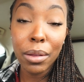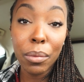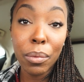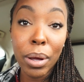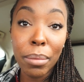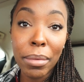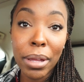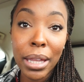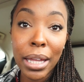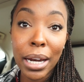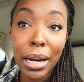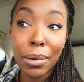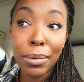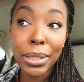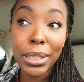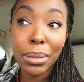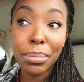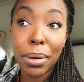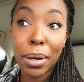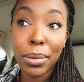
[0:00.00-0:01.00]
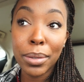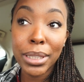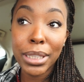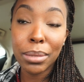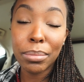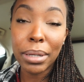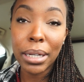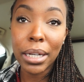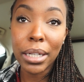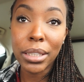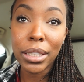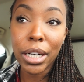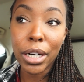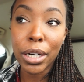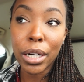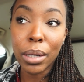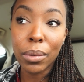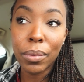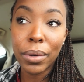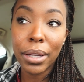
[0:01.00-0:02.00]
women that I was supposed to be
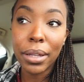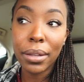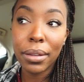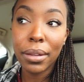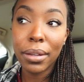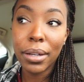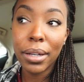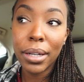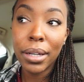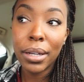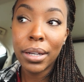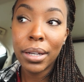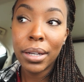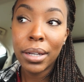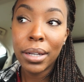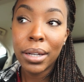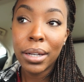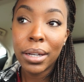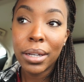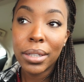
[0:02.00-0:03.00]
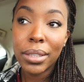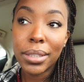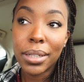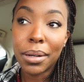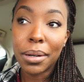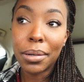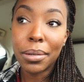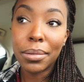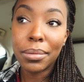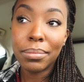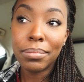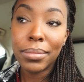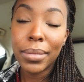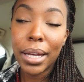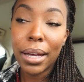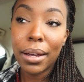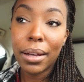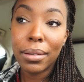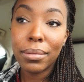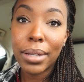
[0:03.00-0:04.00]
interning with. So
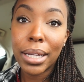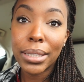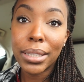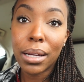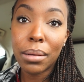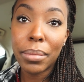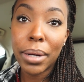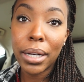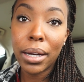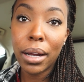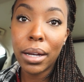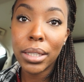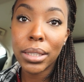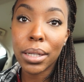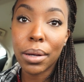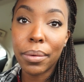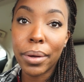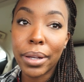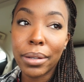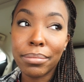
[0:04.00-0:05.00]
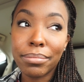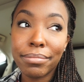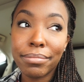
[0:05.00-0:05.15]
yeah, that's how my day is going.